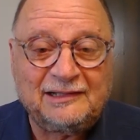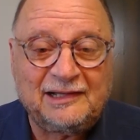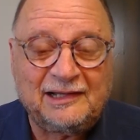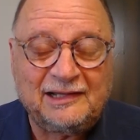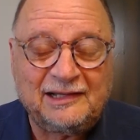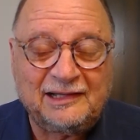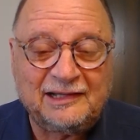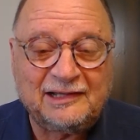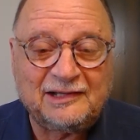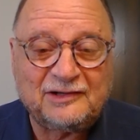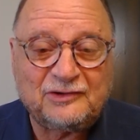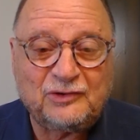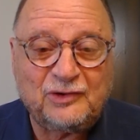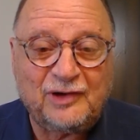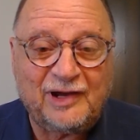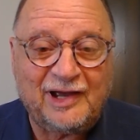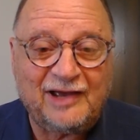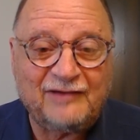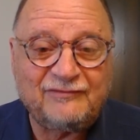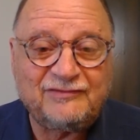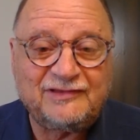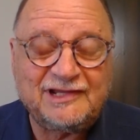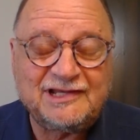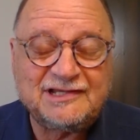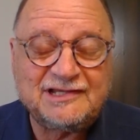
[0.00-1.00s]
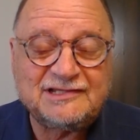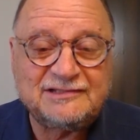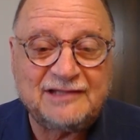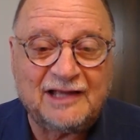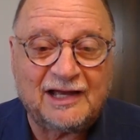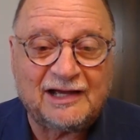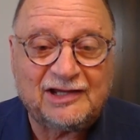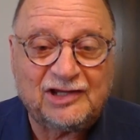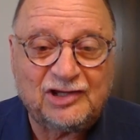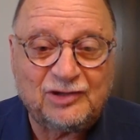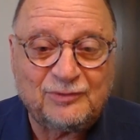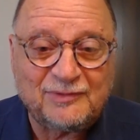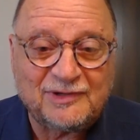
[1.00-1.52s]
here you have these
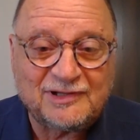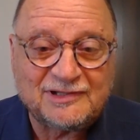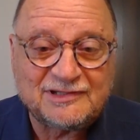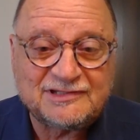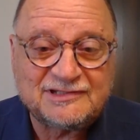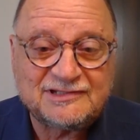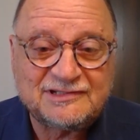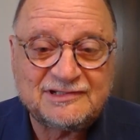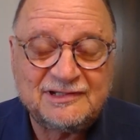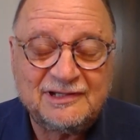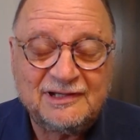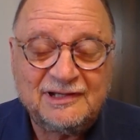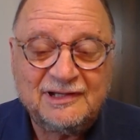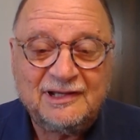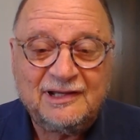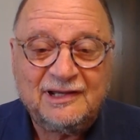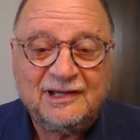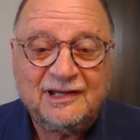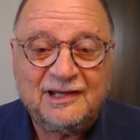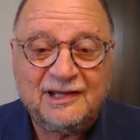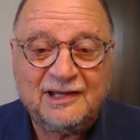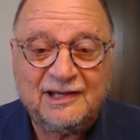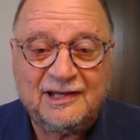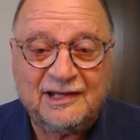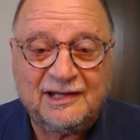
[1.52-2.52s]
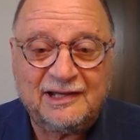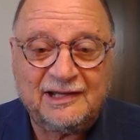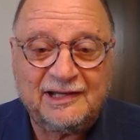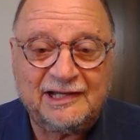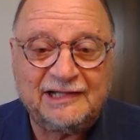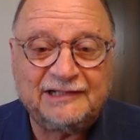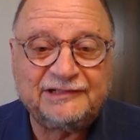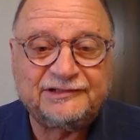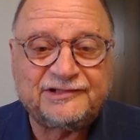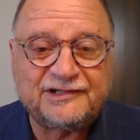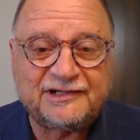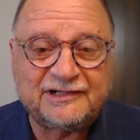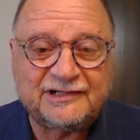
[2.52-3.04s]
documents,
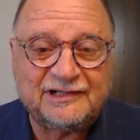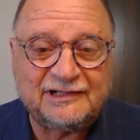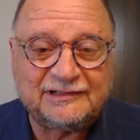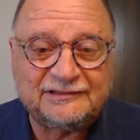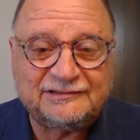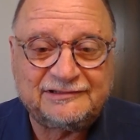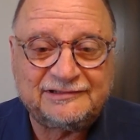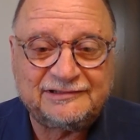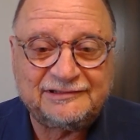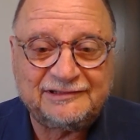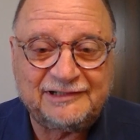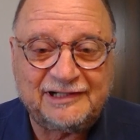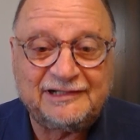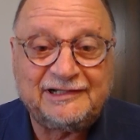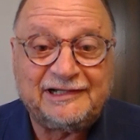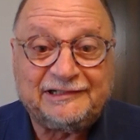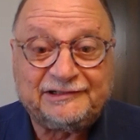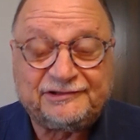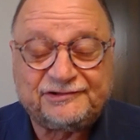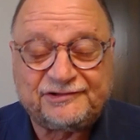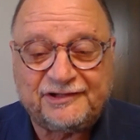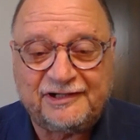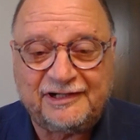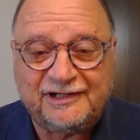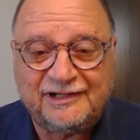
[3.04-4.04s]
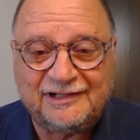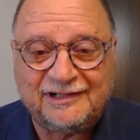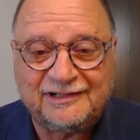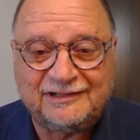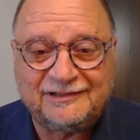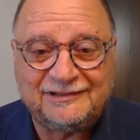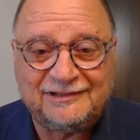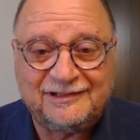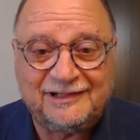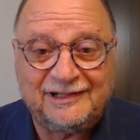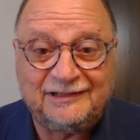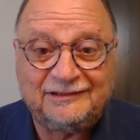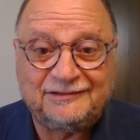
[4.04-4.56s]
intricate and
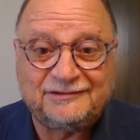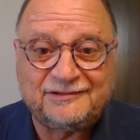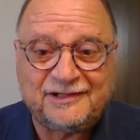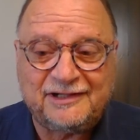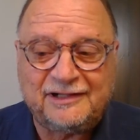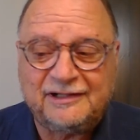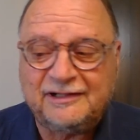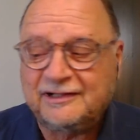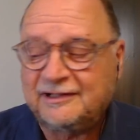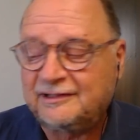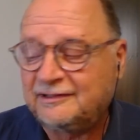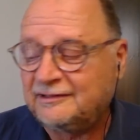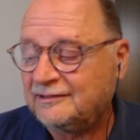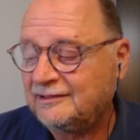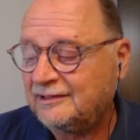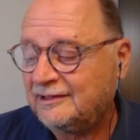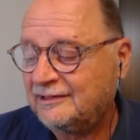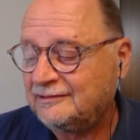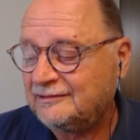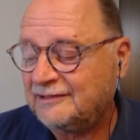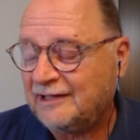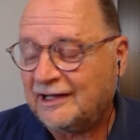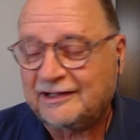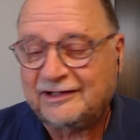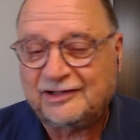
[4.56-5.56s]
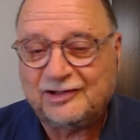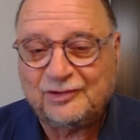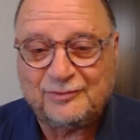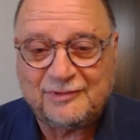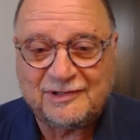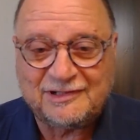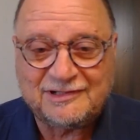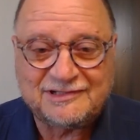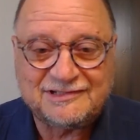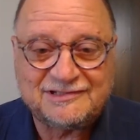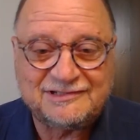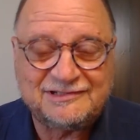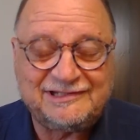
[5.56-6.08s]
intriguing
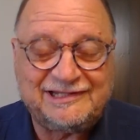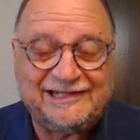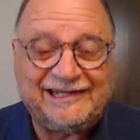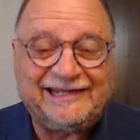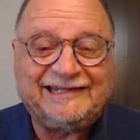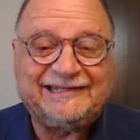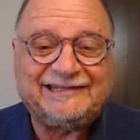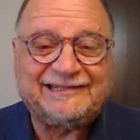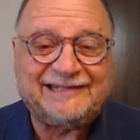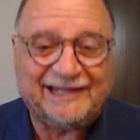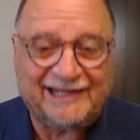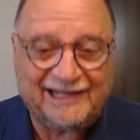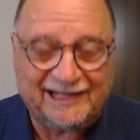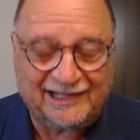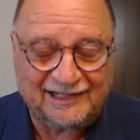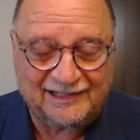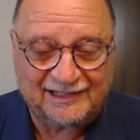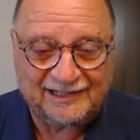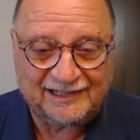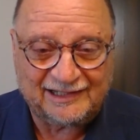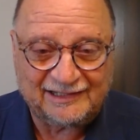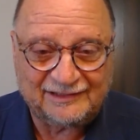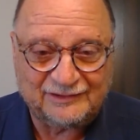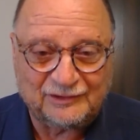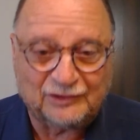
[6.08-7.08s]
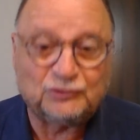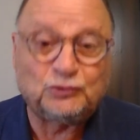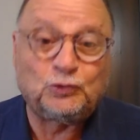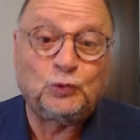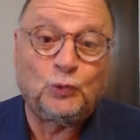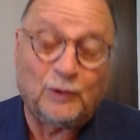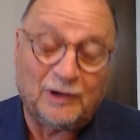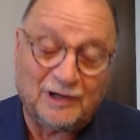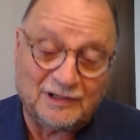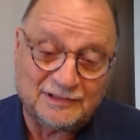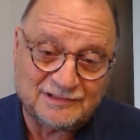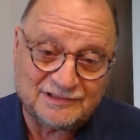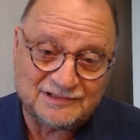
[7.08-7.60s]
documents detailing not
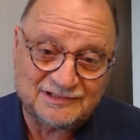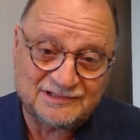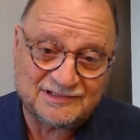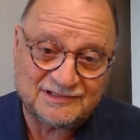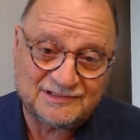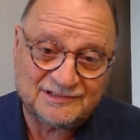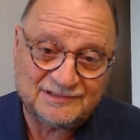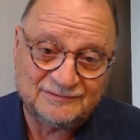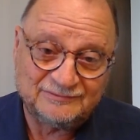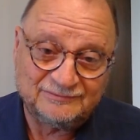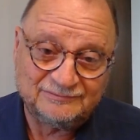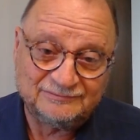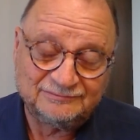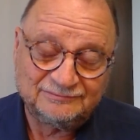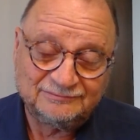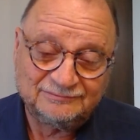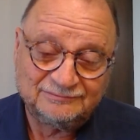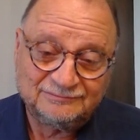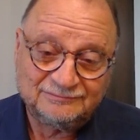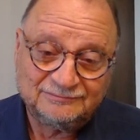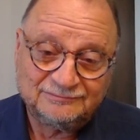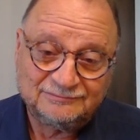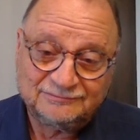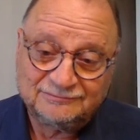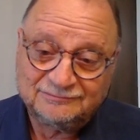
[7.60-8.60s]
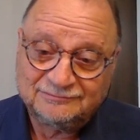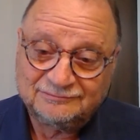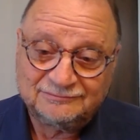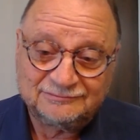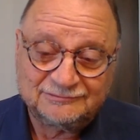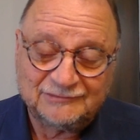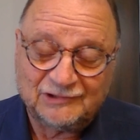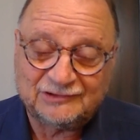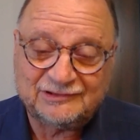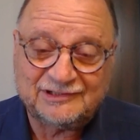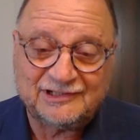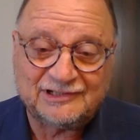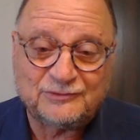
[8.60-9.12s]
once,
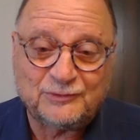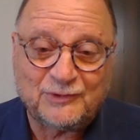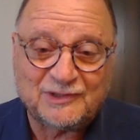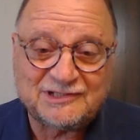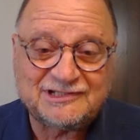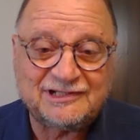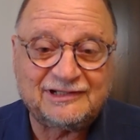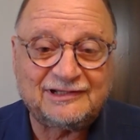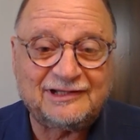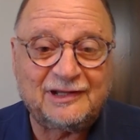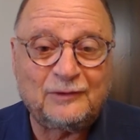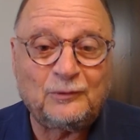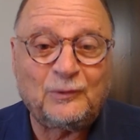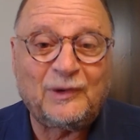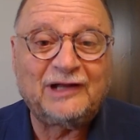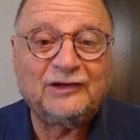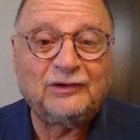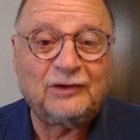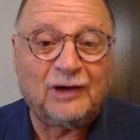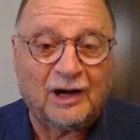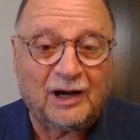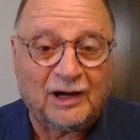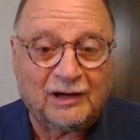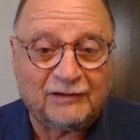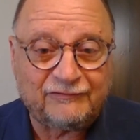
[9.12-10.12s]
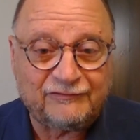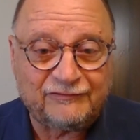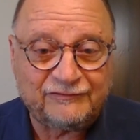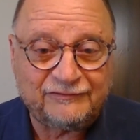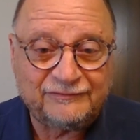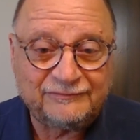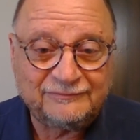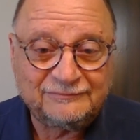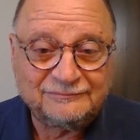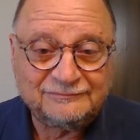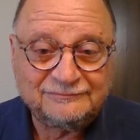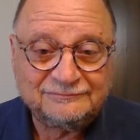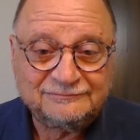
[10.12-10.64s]
it wasn't a one-off.
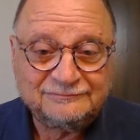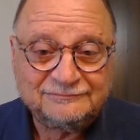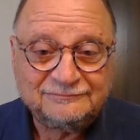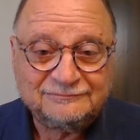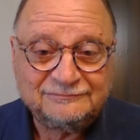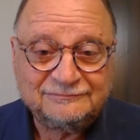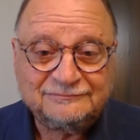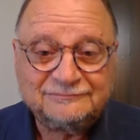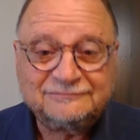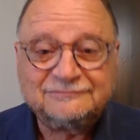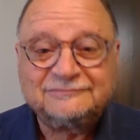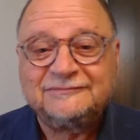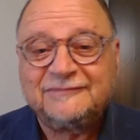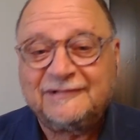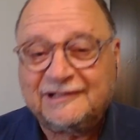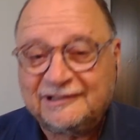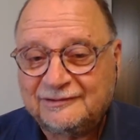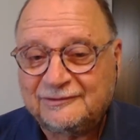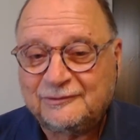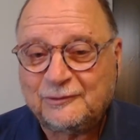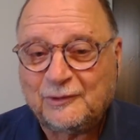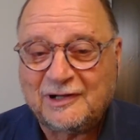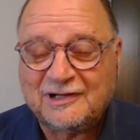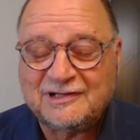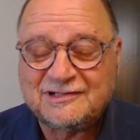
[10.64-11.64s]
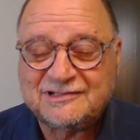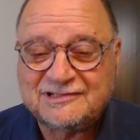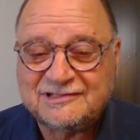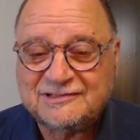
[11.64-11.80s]
It was